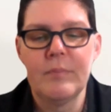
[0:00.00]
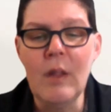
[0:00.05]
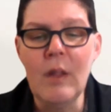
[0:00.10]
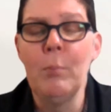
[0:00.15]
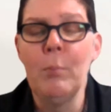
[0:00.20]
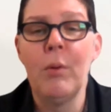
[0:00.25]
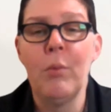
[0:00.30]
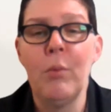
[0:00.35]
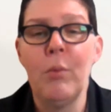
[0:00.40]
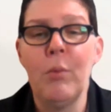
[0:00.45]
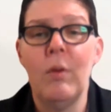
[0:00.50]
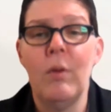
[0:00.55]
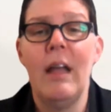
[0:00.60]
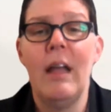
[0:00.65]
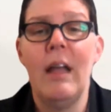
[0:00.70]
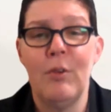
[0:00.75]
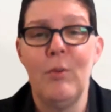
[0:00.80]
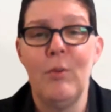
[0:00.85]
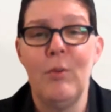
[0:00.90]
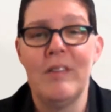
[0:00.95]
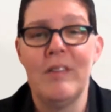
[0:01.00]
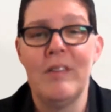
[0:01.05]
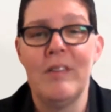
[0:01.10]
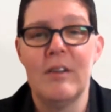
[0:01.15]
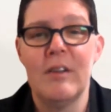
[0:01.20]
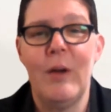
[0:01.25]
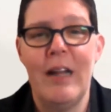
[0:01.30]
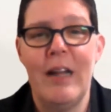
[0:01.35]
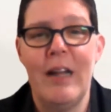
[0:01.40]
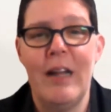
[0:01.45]
but every once in
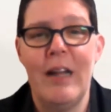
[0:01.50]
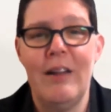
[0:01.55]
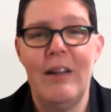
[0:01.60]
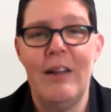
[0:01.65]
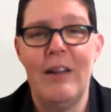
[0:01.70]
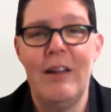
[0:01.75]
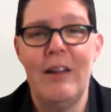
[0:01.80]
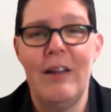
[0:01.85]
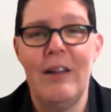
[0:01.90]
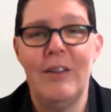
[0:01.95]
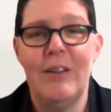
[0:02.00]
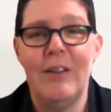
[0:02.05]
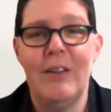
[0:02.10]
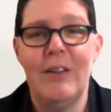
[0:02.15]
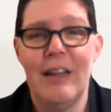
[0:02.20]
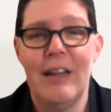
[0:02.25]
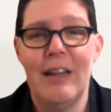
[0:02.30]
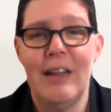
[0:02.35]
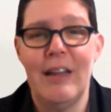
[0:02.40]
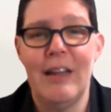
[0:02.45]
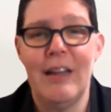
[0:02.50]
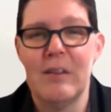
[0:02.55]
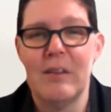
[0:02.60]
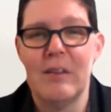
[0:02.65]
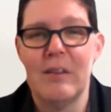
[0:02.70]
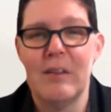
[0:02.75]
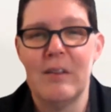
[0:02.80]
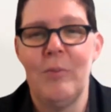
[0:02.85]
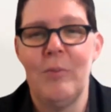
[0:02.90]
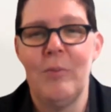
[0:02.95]
a while I get someone
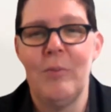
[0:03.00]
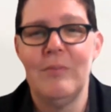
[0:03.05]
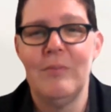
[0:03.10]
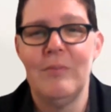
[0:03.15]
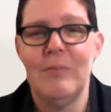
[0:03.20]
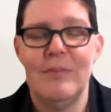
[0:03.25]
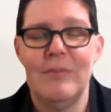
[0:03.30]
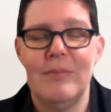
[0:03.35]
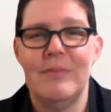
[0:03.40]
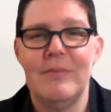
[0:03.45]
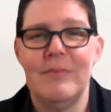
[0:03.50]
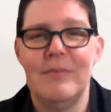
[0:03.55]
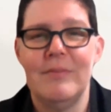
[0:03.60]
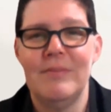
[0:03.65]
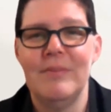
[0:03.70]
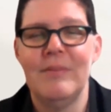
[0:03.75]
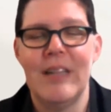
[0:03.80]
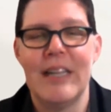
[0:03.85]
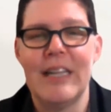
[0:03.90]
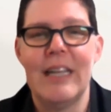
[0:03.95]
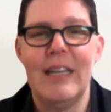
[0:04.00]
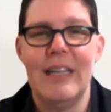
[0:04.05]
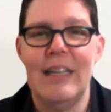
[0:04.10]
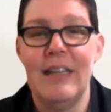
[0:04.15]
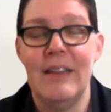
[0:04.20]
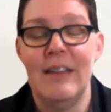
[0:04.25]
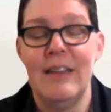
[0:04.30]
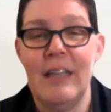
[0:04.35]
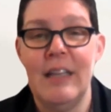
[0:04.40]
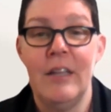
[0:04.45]
from, like,
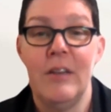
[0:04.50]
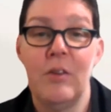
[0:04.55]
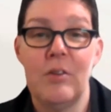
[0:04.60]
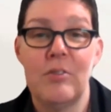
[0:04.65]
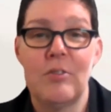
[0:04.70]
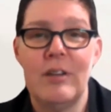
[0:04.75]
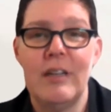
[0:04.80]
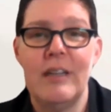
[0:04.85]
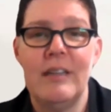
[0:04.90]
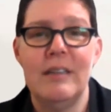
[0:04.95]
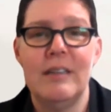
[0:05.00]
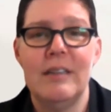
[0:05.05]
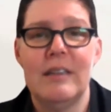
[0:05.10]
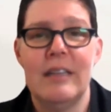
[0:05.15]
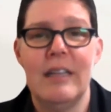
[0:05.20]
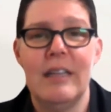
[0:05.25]
in the industry